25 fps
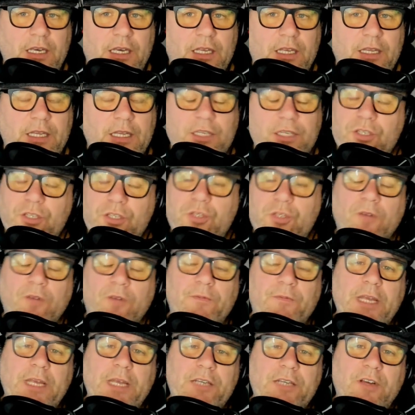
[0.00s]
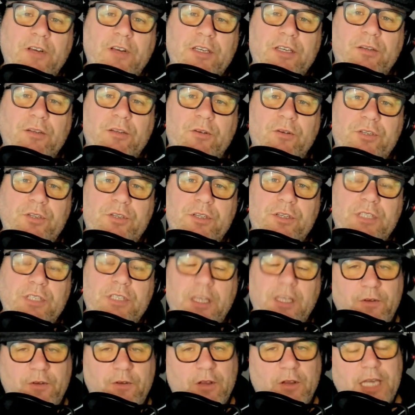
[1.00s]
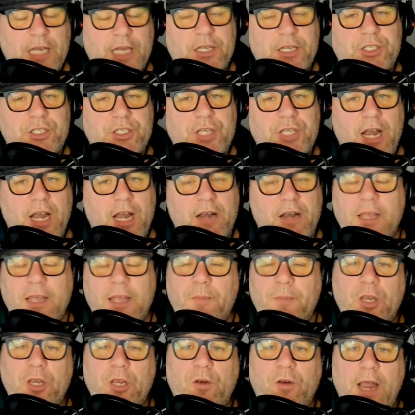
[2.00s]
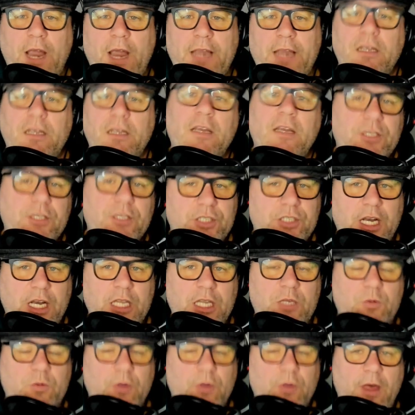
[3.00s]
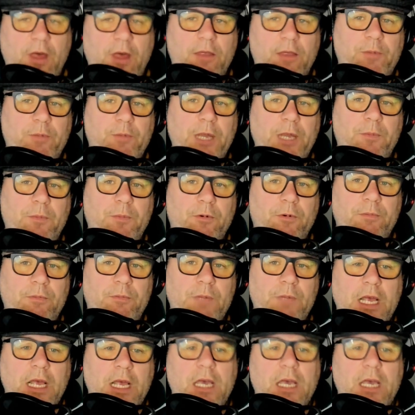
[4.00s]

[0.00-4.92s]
This is shown from Tech Train Solutions. If you like and share, that'd be great. Share this with other people.